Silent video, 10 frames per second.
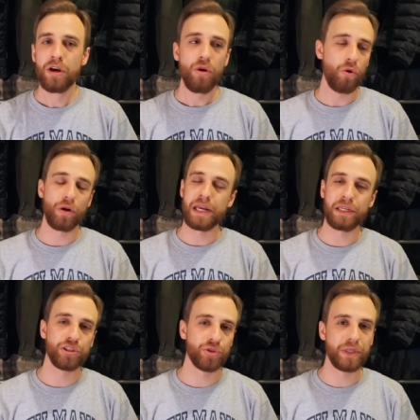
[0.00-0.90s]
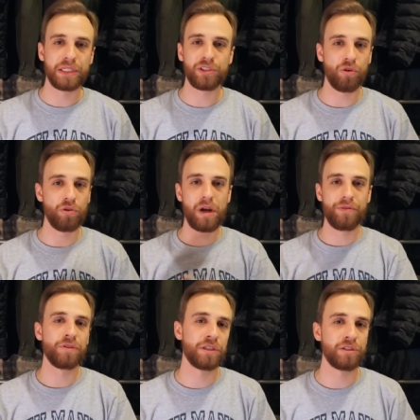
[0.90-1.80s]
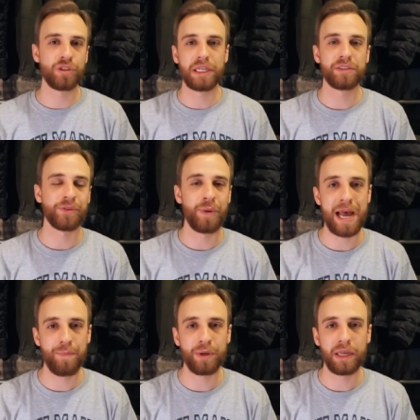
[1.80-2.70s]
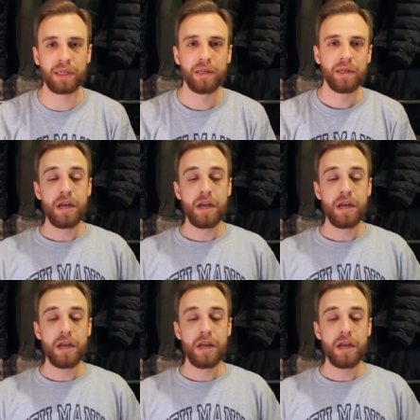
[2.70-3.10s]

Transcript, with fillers: or injuries or other such things from happening.